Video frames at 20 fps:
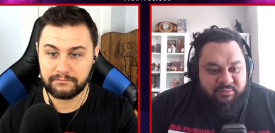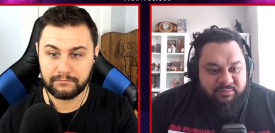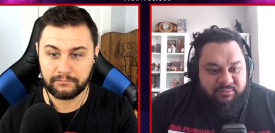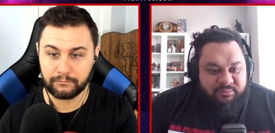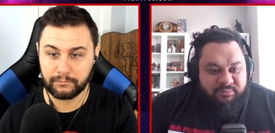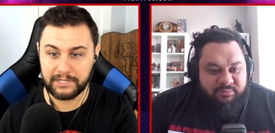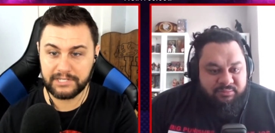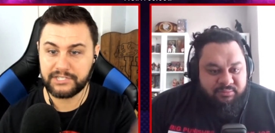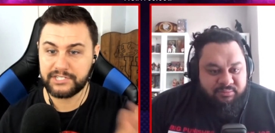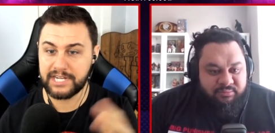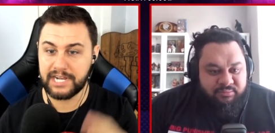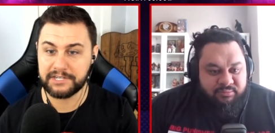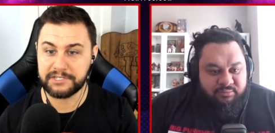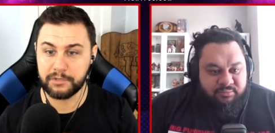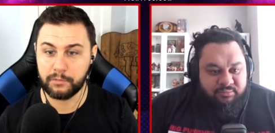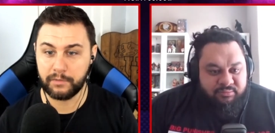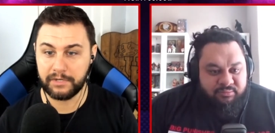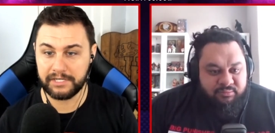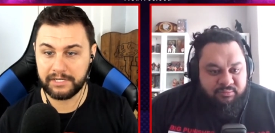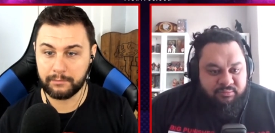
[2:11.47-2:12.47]
Speaker 1: reached out to
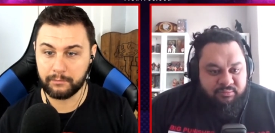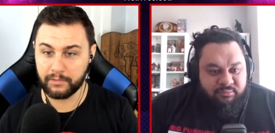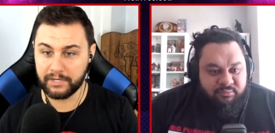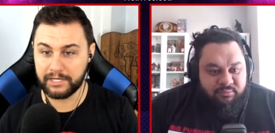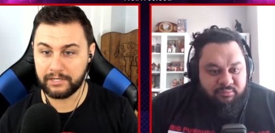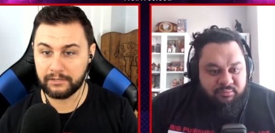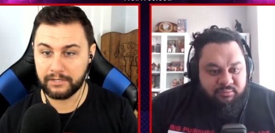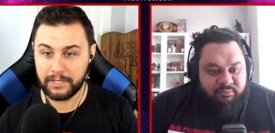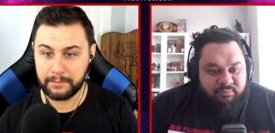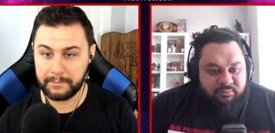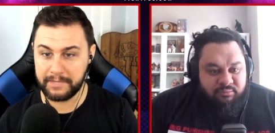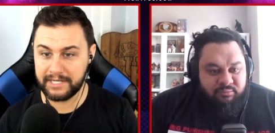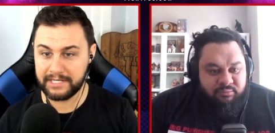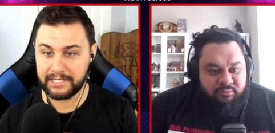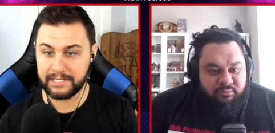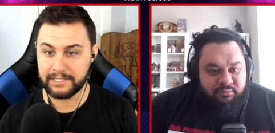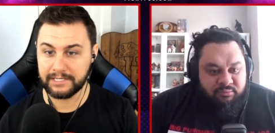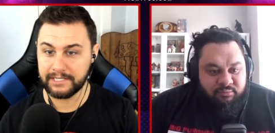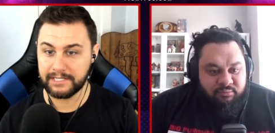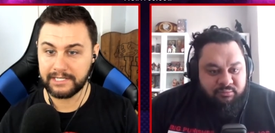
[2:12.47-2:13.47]
William Regal
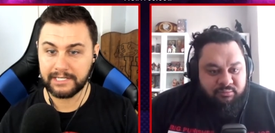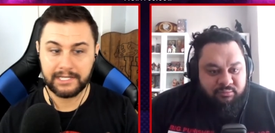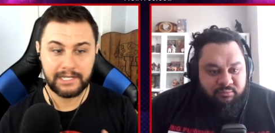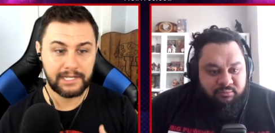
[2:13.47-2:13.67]
immediately,